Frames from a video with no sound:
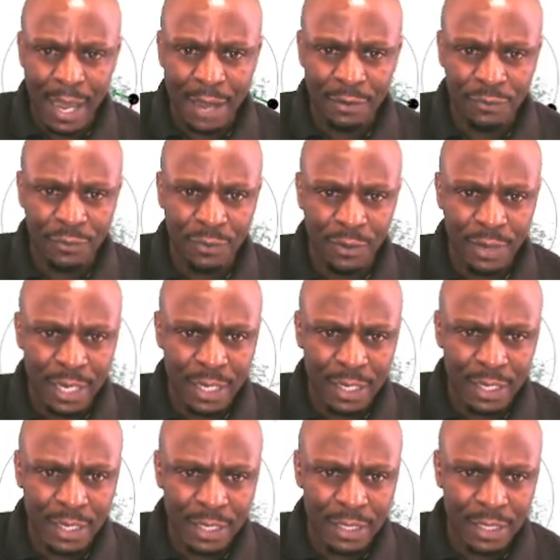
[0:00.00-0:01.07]
R4 and
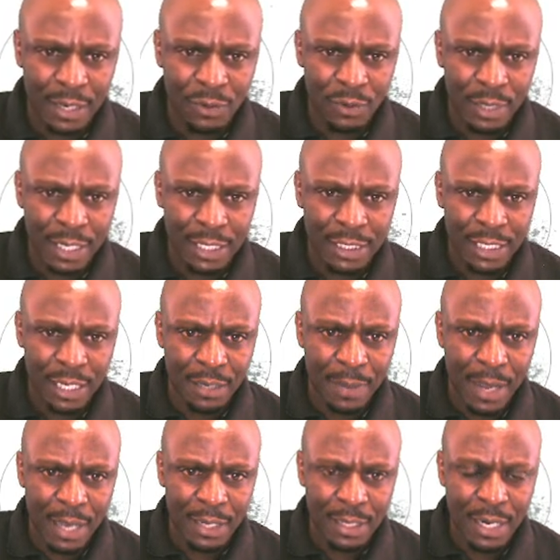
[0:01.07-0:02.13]
it cannot escape
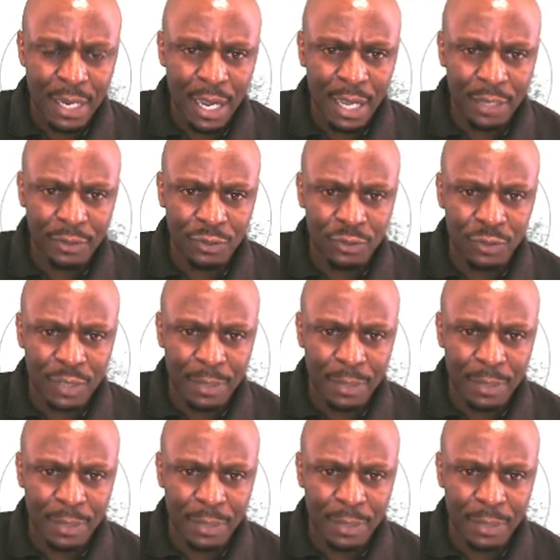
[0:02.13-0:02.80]
R, R2.